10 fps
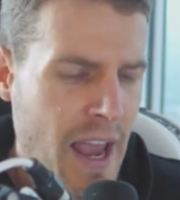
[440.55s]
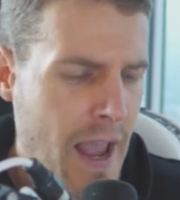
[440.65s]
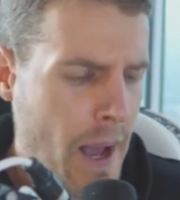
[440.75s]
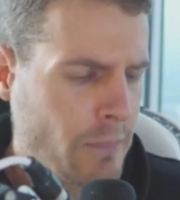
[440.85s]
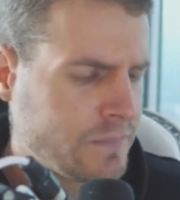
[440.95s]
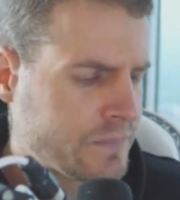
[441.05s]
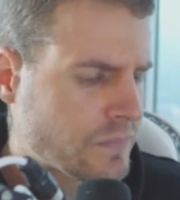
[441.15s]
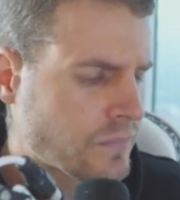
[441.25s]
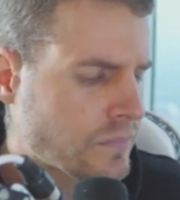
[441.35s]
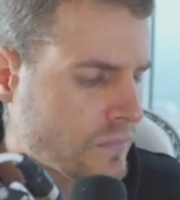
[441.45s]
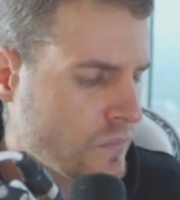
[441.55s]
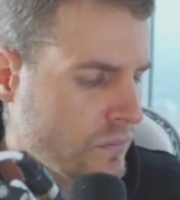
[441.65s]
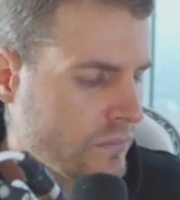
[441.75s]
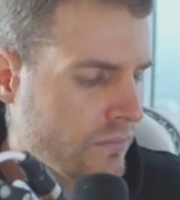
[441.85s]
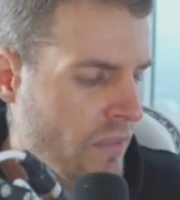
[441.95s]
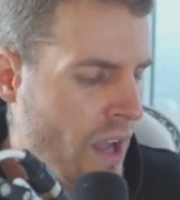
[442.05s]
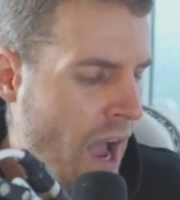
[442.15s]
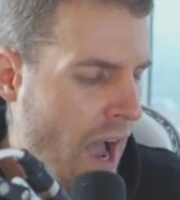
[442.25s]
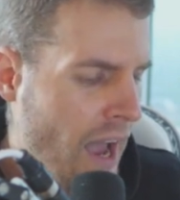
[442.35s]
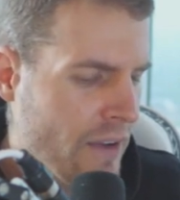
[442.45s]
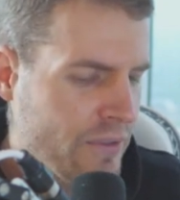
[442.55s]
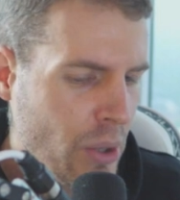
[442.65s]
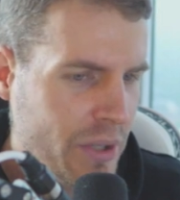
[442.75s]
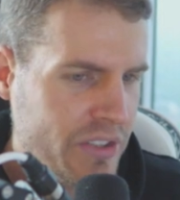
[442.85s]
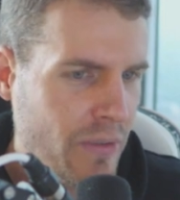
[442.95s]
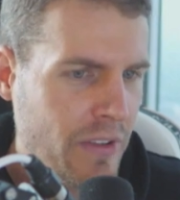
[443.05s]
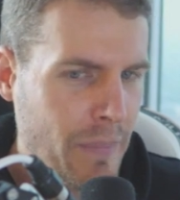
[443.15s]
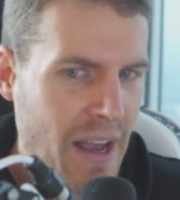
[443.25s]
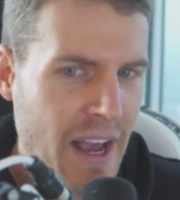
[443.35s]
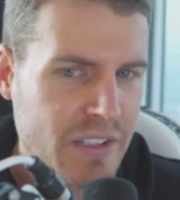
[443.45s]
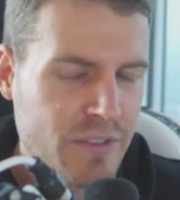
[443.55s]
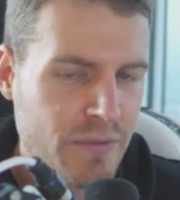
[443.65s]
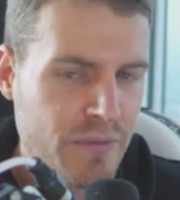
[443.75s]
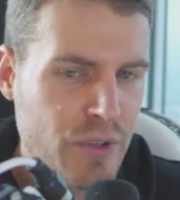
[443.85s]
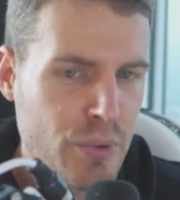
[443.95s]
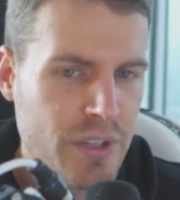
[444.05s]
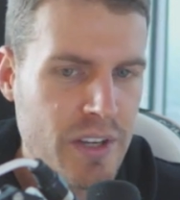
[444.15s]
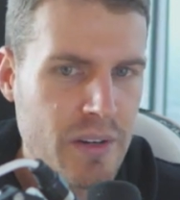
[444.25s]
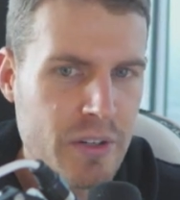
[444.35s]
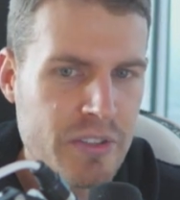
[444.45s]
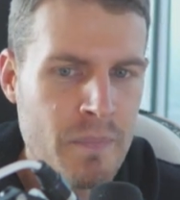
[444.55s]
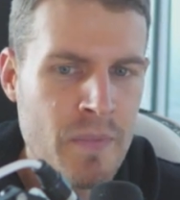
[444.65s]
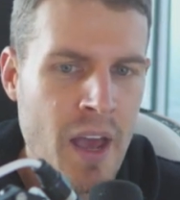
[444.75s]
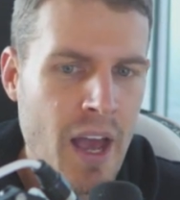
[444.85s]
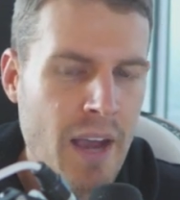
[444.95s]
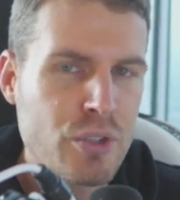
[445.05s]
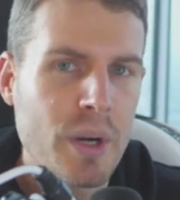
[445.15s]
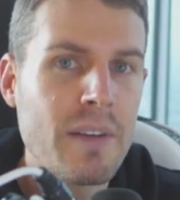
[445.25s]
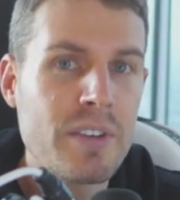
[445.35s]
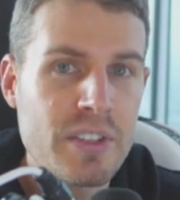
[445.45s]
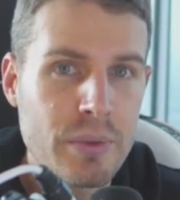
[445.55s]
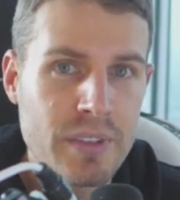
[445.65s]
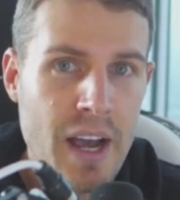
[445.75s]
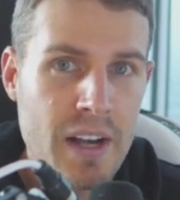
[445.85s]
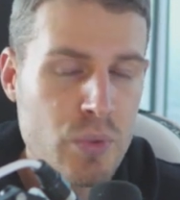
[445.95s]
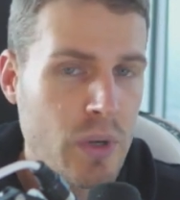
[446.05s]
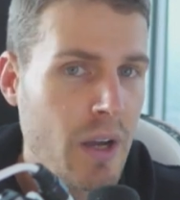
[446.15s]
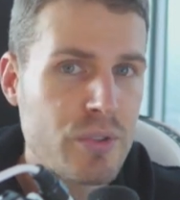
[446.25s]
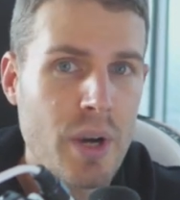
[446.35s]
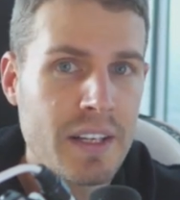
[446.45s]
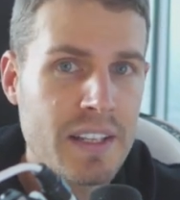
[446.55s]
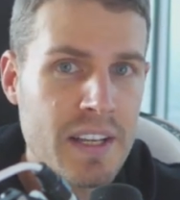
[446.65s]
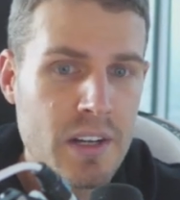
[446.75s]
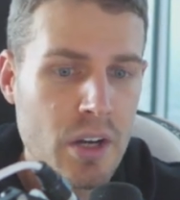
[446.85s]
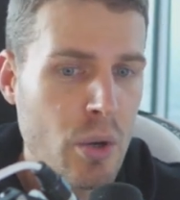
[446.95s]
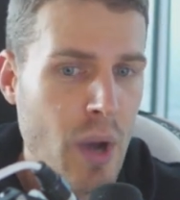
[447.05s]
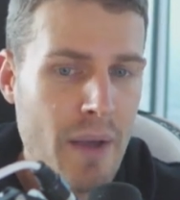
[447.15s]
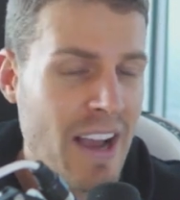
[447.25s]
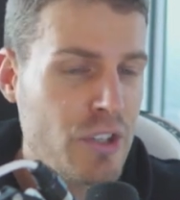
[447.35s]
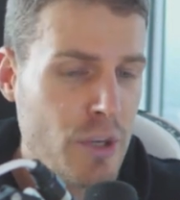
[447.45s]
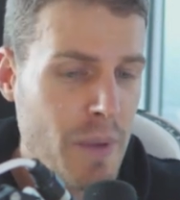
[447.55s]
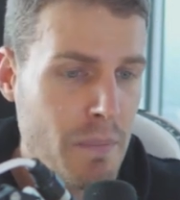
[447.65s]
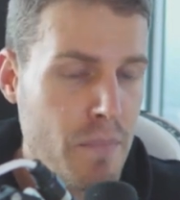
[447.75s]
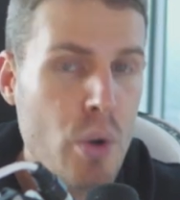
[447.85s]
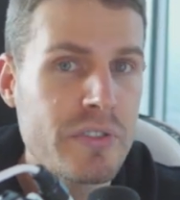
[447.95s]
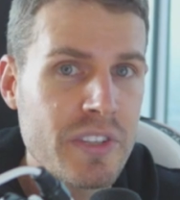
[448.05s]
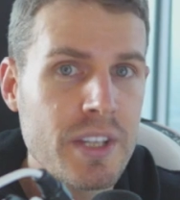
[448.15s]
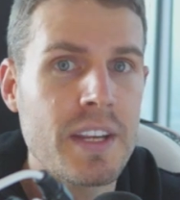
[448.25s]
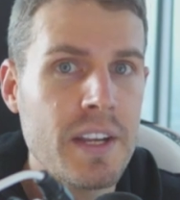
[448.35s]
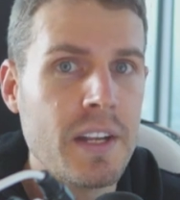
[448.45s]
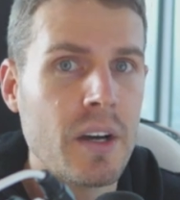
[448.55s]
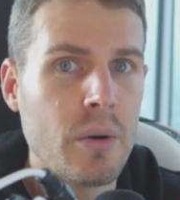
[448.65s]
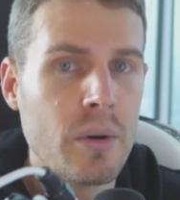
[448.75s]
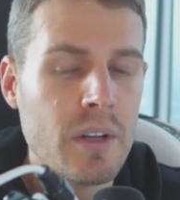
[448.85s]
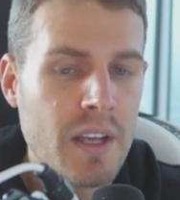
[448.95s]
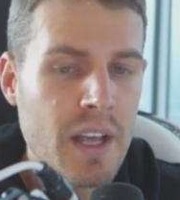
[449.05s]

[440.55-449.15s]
And I have noticed over the past few years, I've tried every single diet as well. I've tried keto. I've actually been mostly keto.